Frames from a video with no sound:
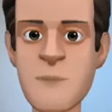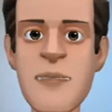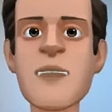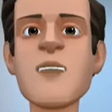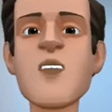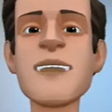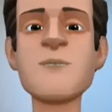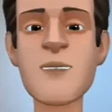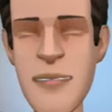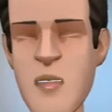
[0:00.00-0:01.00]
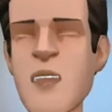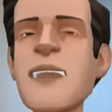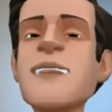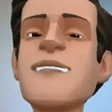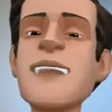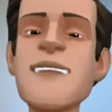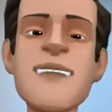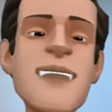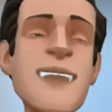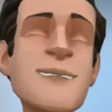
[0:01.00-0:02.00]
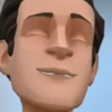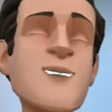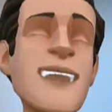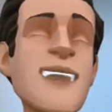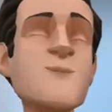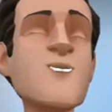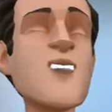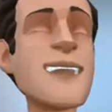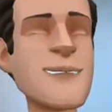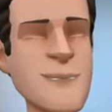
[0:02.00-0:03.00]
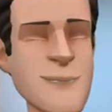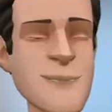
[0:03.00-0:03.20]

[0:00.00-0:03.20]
I sure do hope Caillou is having fun, with nobody.